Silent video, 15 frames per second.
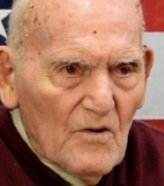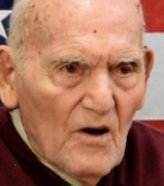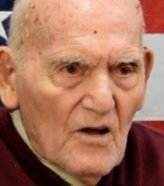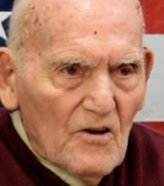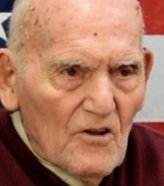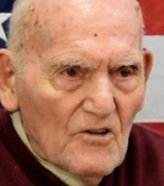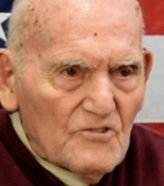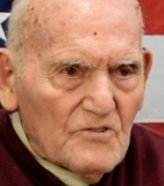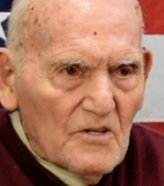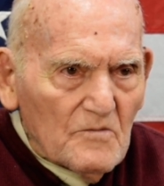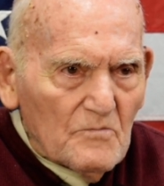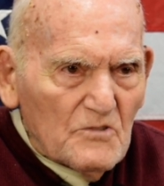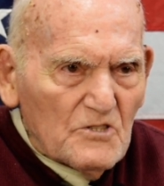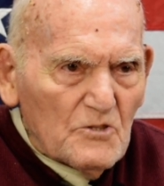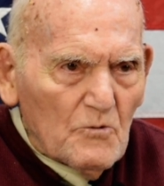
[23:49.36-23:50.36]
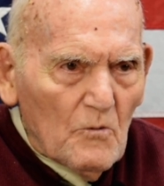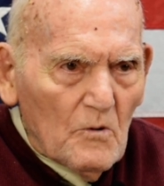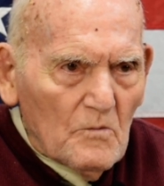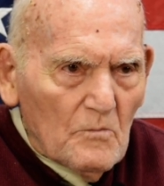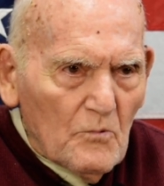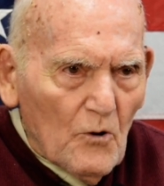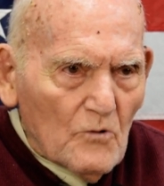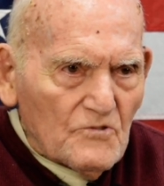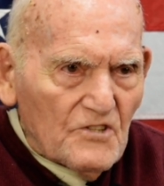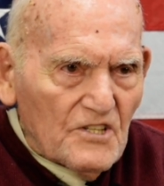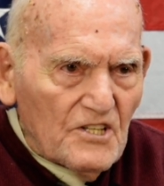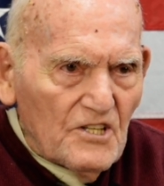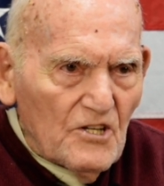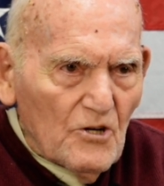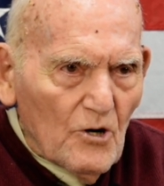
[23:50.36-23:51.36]
Well, I broke the
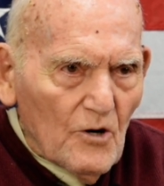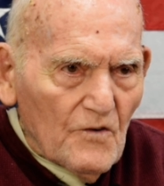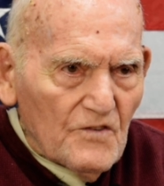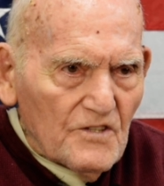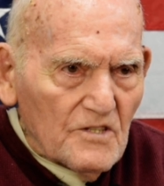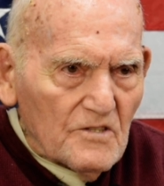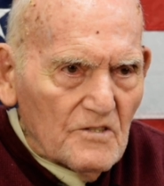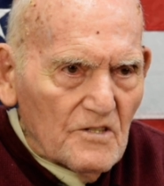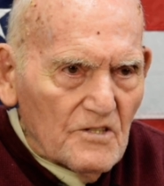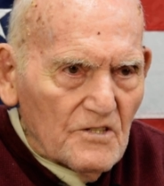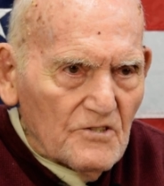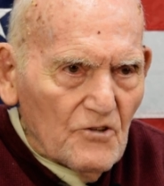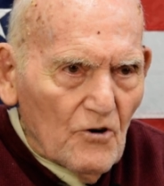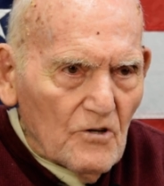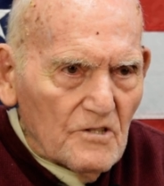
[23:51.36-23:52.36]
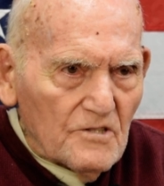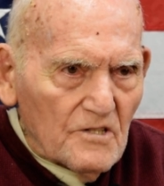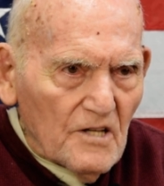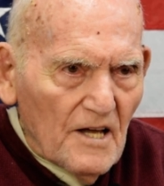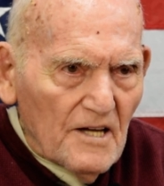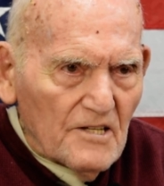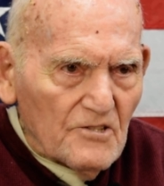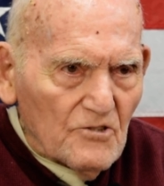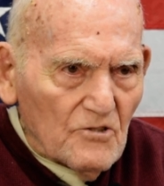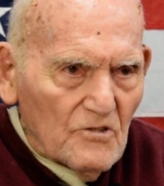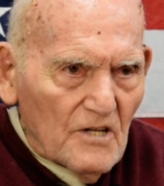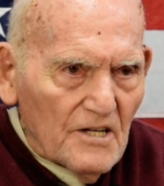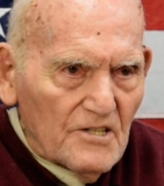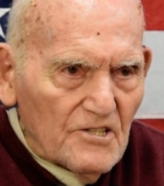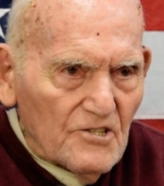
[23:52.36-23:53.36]
key off with the
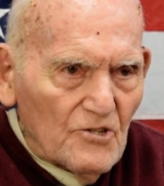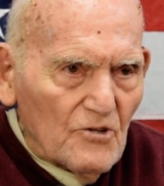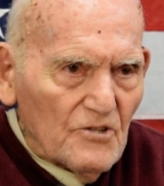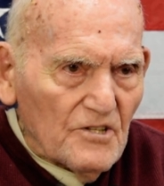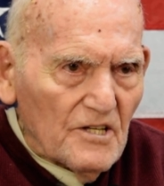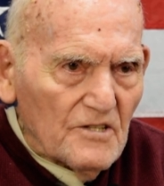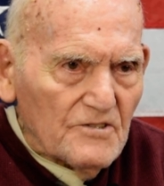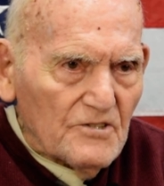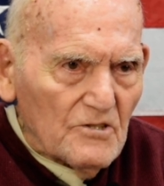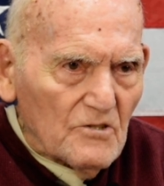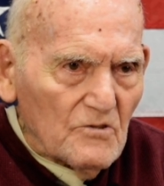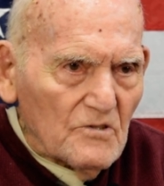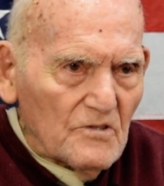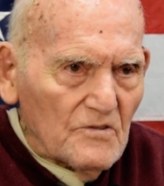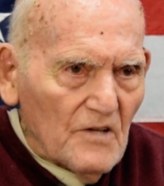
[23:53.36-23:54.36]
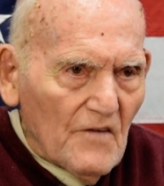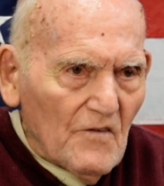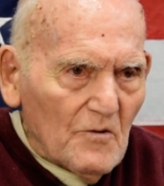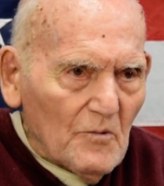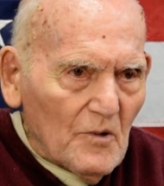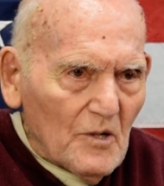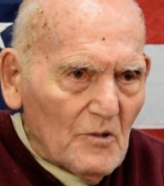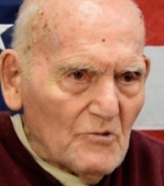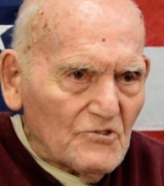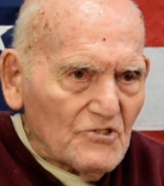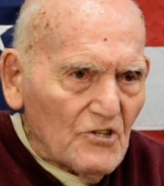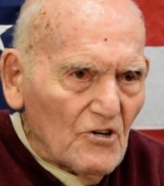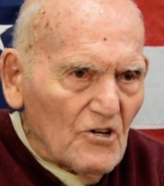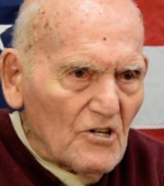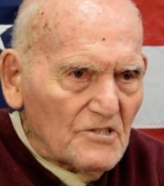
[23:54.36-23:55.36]
handle. I didn't know that till everybody was
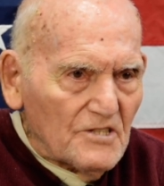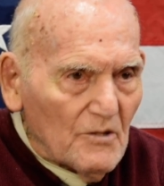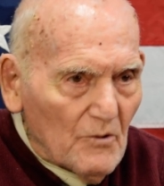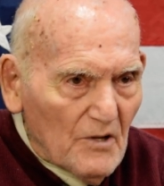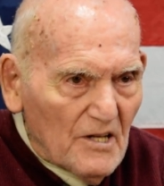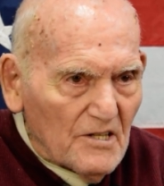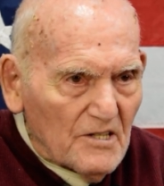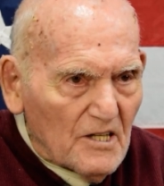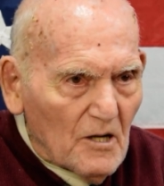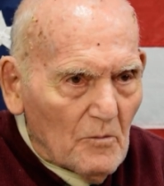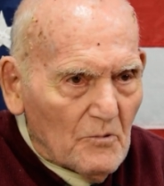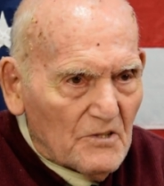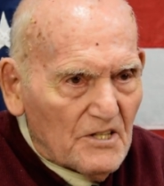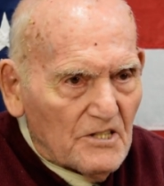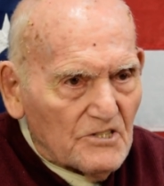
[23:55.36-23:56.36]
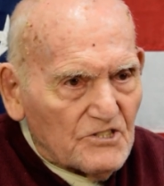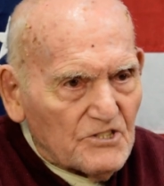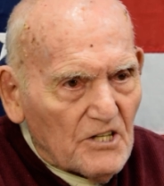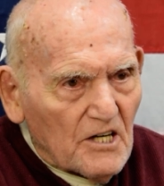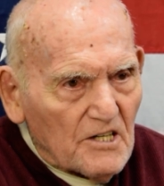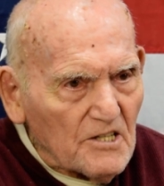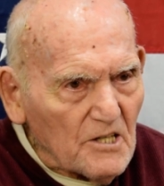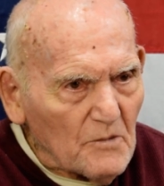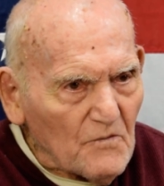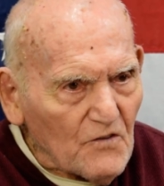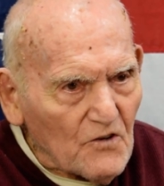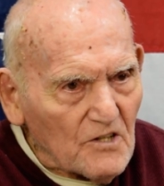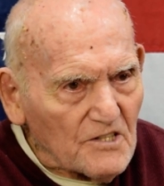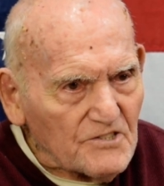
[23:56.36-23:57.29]
gone. Then we had a couple of kids started up for it.